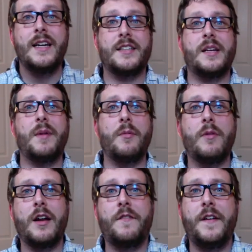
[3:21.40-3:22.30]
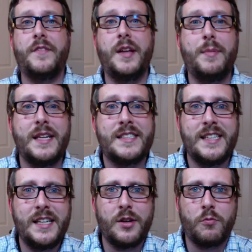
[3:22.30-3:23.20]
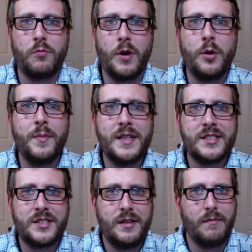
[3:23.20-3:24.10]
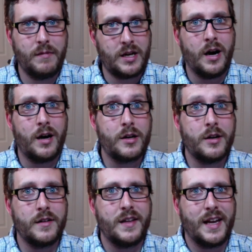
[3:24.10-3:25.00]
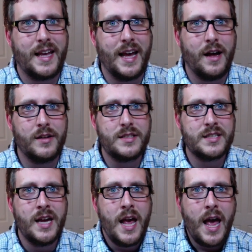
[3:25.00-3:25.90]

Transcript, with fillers: Now, sometime around 50 BC, the Romans conquered the Celts.